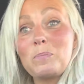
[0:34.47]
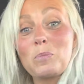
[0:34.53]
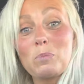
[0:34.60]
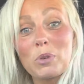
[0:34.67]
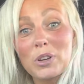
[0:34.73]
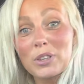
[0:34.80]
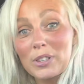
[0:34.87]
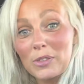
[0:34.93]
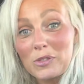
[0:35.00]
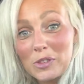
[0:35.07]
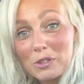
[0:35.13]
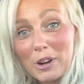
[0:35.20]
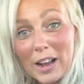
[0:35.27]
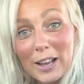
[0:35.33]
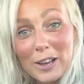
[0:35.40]
because I'm just
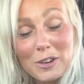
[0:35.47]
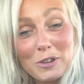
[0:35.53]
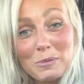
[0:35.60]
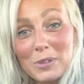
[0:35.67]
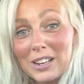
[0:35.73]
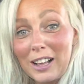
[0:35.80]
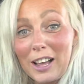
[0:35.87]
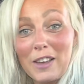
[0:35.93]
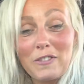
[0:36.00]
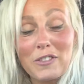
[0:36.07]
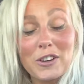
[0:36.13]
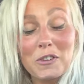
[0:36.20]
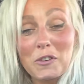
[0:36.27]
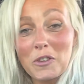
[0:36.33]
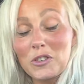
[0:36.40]
cracking on with life,
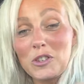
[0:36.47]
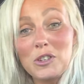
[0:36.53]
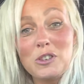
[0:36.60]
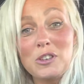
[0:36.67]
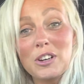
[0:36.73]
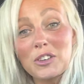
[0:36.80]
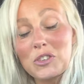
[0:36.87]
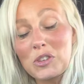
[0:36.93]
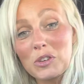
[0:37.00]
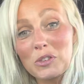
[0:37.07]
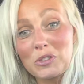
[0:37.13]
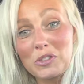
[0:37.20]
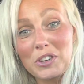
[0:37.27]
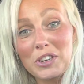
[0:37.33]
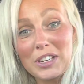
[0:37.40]
and I've got the 2 young
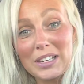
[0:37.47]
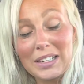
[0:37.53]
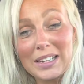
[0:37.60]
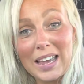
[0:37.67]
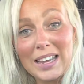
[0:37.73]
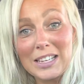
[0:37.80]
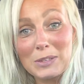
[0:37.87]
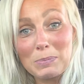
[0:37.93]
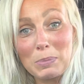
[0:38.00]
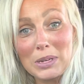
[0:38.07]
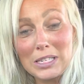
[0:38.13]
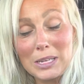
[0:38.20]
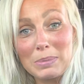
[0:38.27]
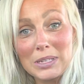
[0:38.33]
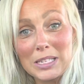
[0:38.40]
children and it's
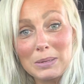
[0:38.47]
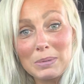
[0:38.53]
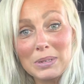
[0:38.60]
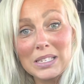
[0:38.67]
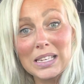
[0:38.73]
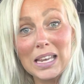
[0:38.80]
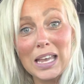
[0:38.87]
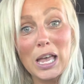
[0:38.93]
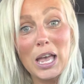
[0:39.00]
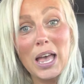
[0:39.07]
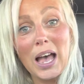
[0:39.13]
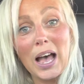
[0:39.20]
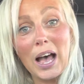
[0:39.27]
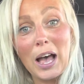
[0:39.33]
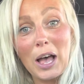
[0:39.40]
busy.
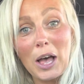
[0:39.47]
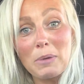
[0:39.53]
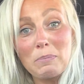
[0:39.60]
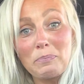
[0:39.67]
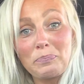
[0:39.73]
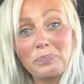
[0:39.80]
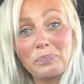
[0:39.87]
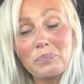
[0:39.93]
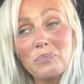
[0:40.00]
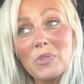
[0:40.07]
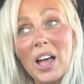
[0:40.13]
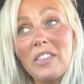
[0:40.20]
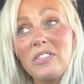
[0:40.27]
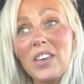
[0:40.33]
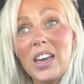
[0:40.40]
And
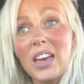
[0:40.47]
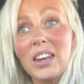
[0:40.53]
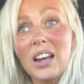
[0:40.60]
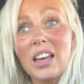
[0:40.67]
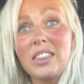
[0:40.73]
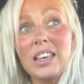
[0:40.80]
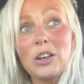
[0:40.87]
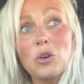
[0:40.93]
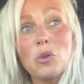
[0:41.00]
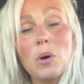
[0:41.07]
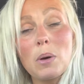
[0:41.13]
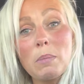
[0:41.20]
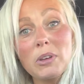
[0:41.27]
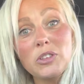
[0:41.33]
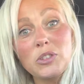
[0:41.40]
then I think, oh,
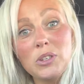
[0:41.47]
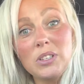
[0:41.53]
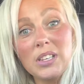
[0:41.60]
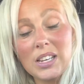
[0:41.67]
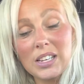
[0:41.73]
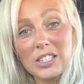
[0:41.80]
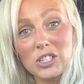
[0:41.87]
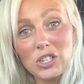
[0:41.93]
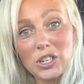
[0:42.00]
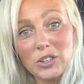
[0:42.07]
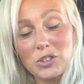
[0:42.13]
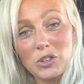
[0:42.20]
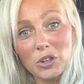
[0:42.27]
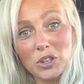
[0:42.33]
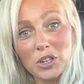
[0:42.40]
I must do this, you know,
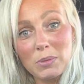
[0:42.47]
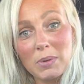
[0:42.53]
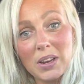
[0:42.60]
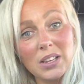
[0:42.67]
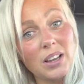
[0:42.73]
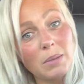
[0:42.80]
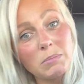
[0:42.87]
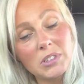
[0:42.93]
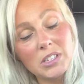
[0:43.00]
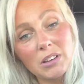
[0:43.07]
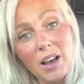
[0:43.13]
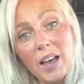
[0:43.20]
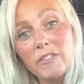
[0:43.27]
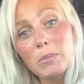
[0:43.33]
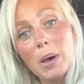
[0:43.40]
to document. I'm still
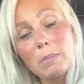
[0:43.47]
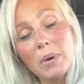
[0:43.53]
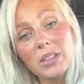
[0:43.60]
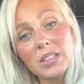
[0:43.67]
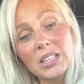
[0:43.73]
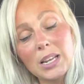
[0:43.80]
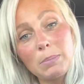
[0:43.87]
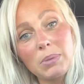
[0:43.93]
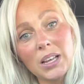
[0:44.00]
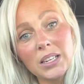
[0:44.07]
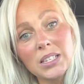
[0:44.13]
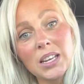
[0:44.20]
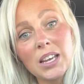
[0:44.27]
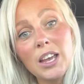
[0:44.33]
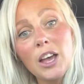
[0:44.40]
having my monthly
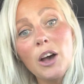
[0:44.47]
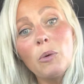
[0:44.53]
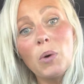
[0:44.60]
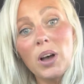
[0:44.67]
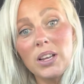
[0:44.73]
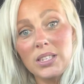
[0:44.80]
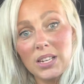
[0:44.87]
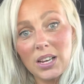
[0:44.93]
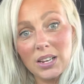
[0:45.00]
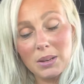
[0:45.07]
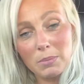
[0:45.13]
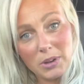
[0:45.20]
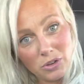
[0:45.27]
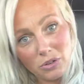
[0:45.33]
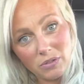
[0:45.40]
blood work done and
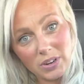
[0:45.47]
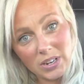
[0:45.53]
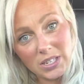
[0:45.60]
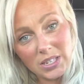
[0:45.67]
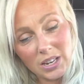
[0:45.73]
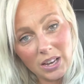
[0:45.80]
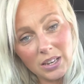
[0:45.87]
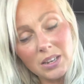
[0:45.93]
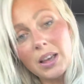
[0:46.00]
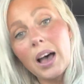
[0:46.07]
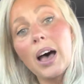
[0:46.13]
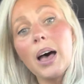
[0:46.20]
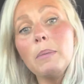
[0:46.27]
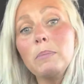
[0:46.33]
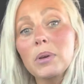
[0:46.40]
my urine
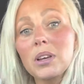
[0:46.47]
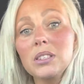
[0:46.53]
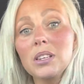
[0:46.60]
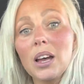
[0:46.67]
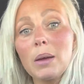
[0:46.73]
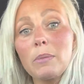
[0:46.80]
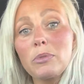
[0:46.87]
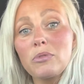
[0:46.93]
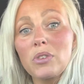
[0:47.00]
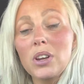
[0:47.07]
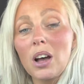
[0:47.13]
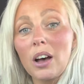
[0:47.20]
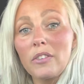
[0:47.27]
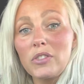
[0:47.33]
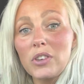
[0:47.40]
done because I'm
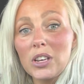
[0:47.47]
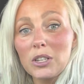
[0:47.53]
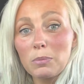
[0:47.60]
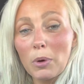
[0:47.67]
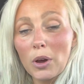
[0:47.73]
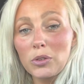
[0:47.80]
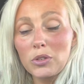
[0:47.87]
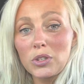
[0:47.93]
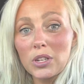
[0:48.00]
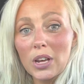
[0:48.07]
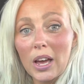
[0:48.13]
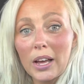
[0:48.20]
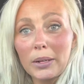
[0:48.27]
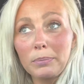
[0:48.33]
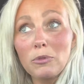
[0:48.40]
3.5 years post
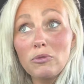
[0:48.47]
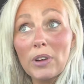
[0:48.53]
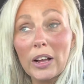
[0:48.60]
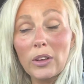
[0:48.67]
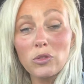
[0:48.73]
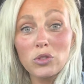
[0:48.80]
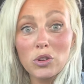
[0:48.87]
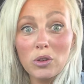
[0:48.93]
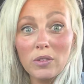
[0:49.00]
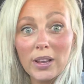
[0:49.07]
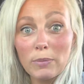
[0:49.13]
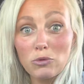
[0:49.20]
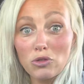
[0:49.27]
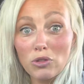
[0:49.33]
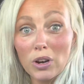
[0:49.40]
round 2 of
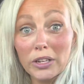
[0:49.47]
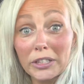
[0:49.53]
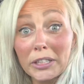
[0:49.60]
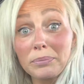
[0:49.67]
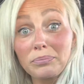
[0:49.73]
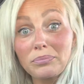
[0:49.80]
Lemtrada.